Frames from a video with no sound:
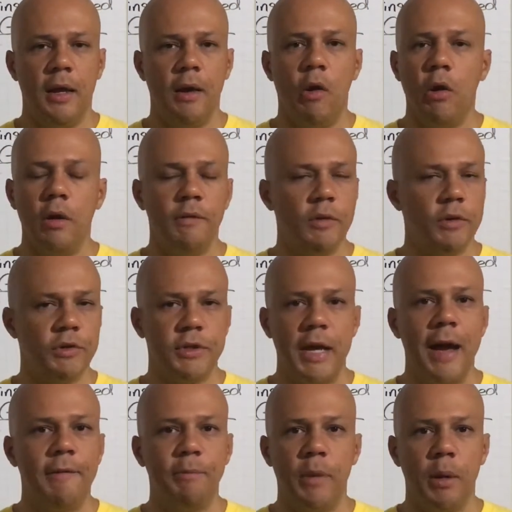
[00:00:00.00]
all of your
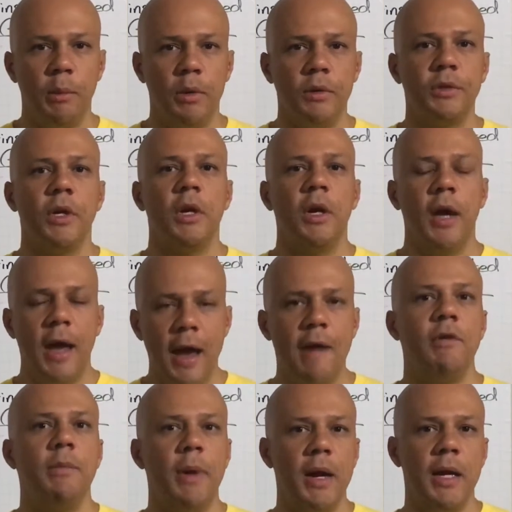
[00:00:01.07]
staff members,
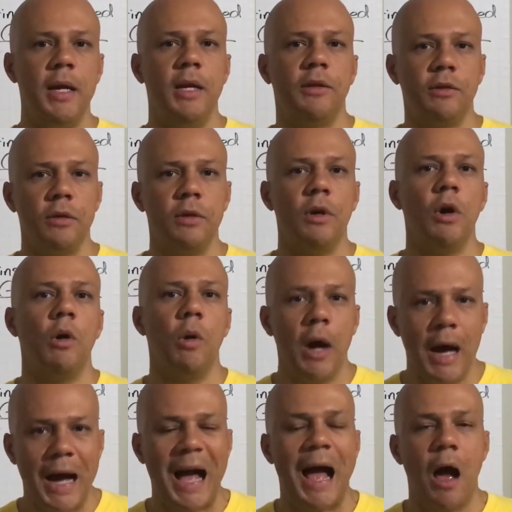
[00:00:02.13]
everybody needs to know
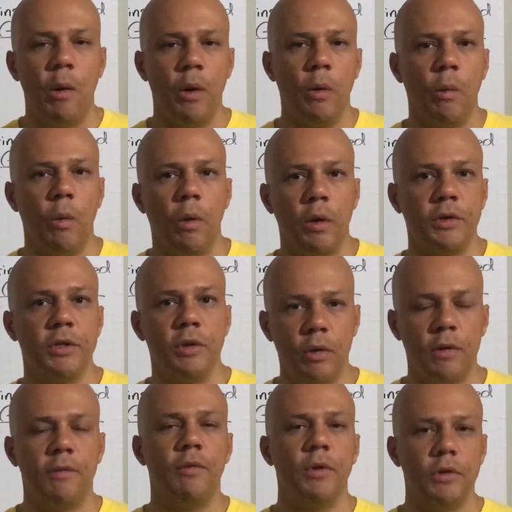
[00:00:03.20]
how it works in
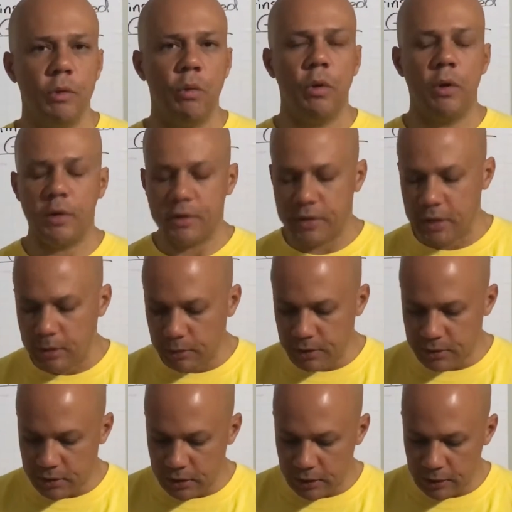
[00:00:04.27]
order for it to work
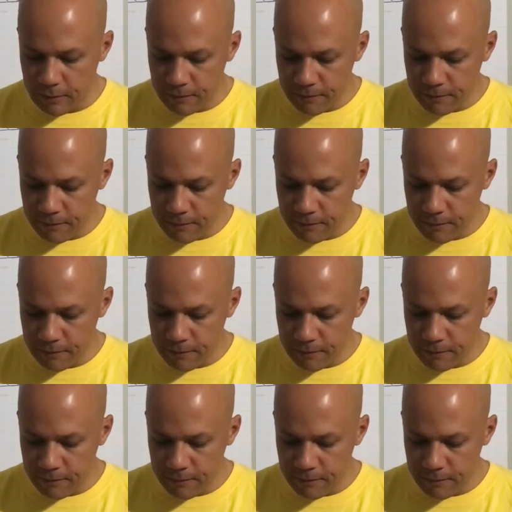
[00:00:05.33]
seamlessly.